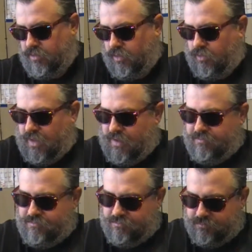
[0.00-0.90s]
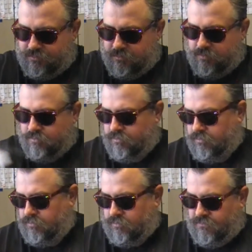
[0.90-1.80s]
Go grab
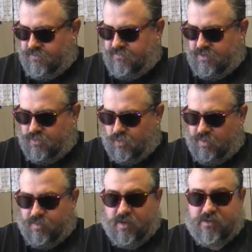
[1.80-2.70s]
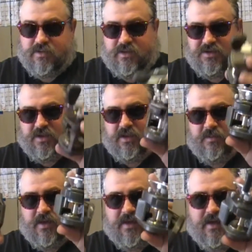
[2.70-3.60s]
15, 20 bucks, get you an
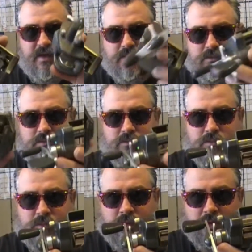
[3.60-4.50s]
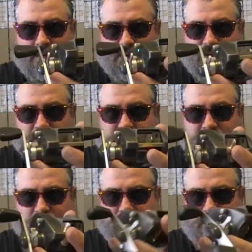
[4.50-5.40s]
eBay account, get on
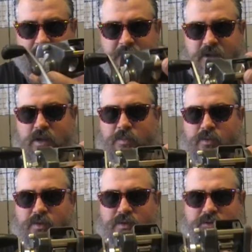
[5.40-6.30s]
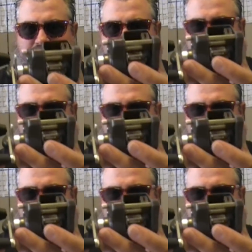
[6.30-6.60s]
there, grab you a couple reels,